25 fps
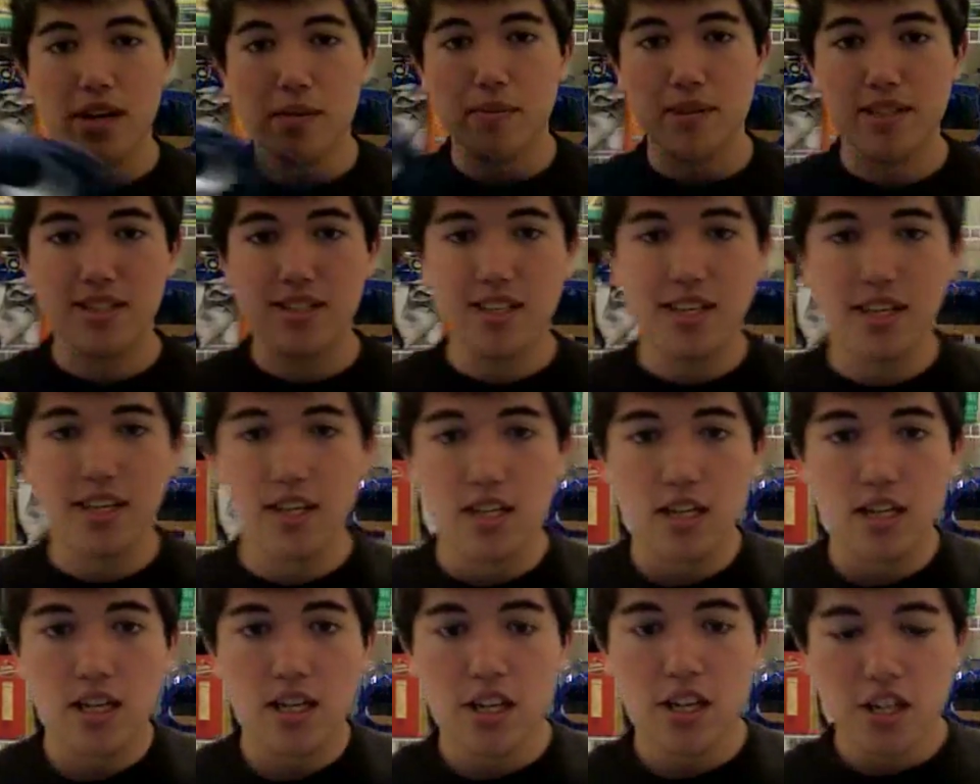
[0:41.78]
busy
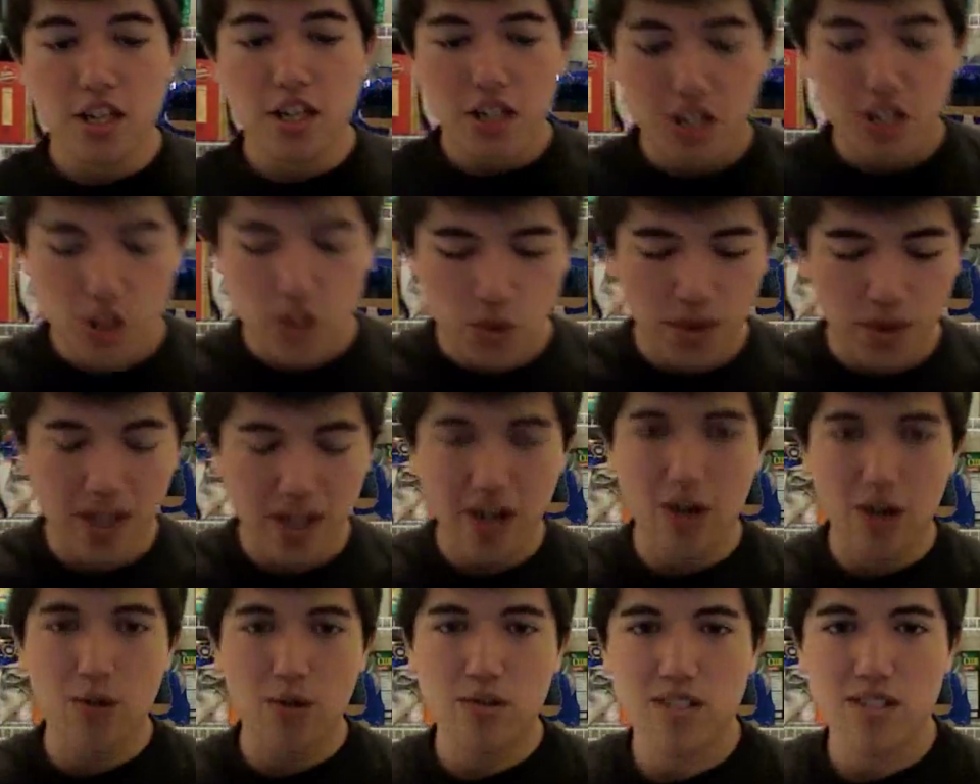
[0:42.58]
doing
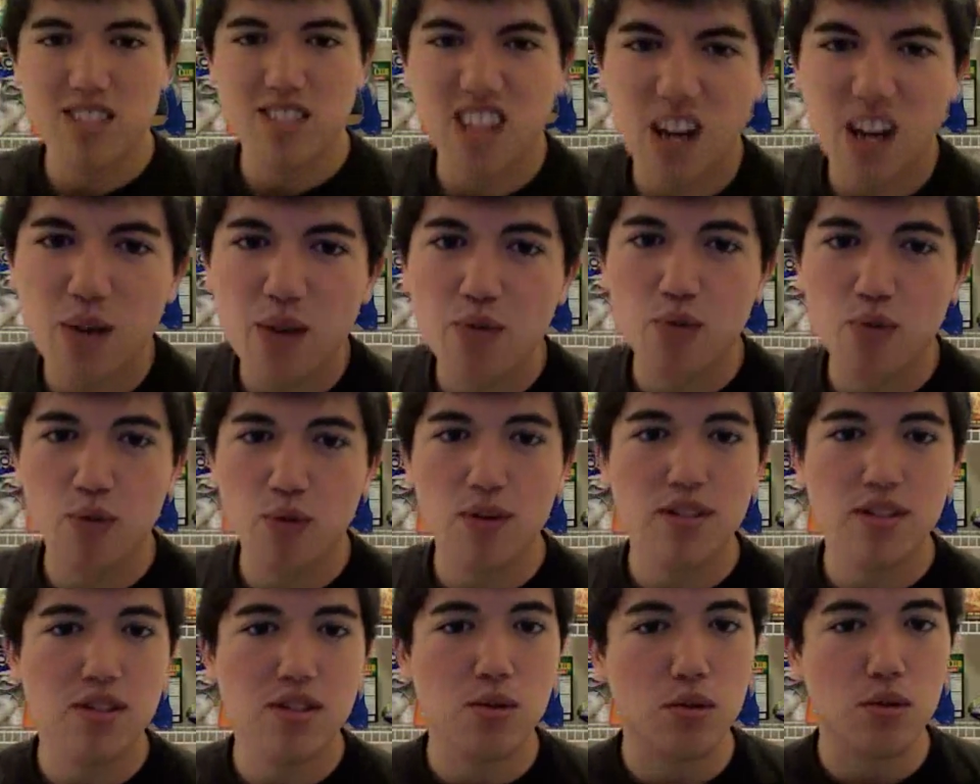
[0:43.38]
our own stuff with
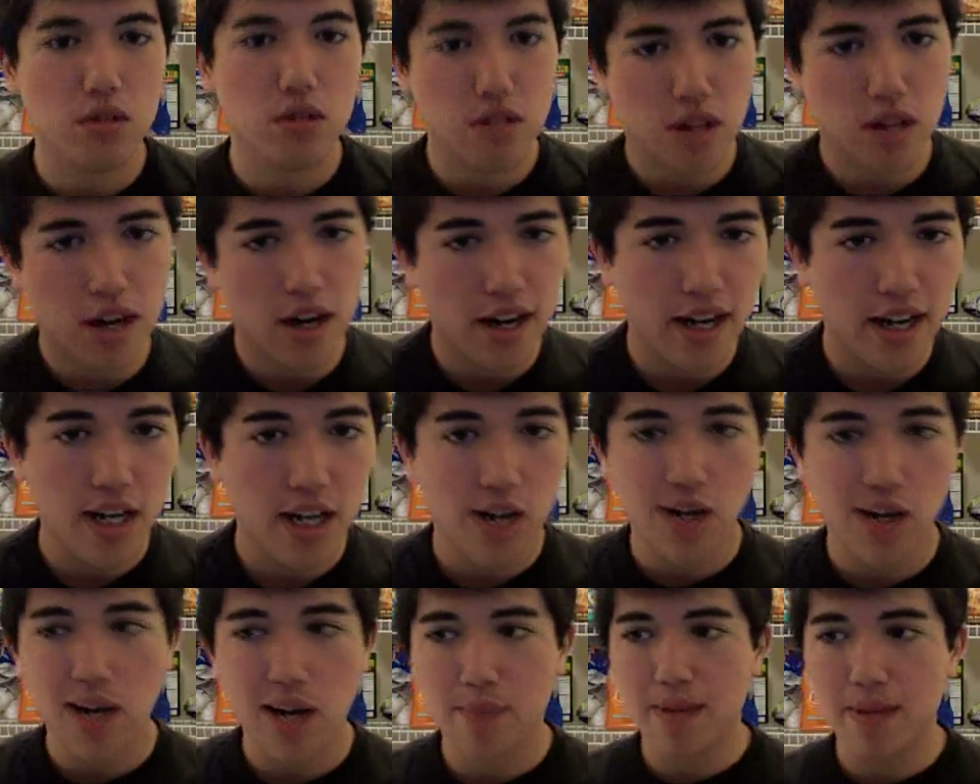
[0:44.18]
school starting and
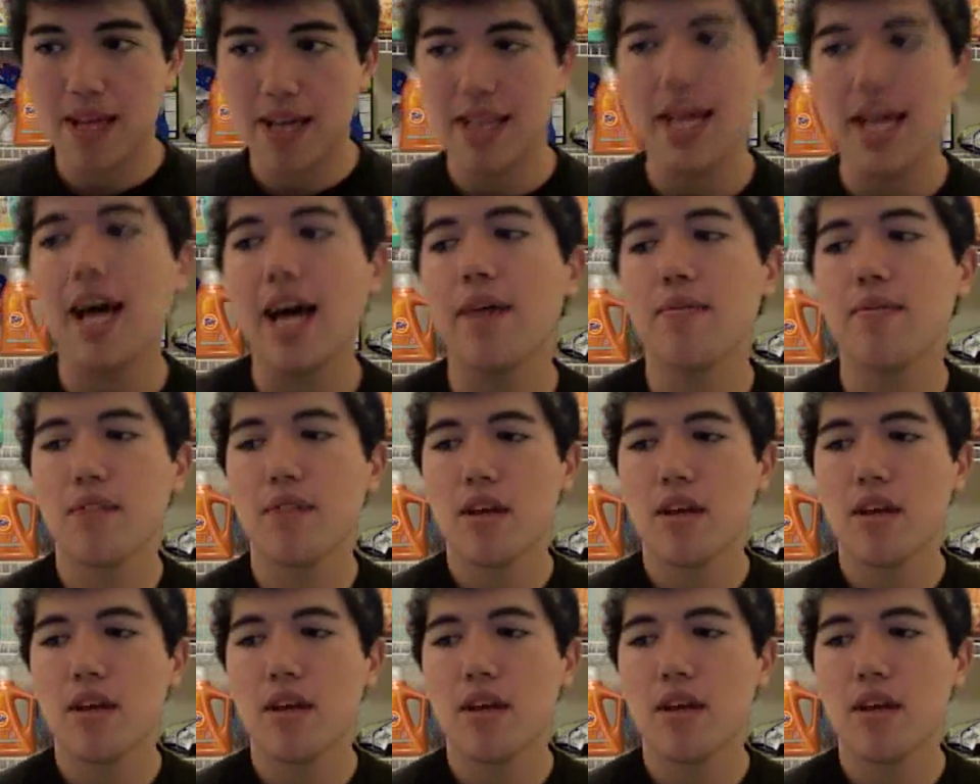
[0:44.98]
crap like that.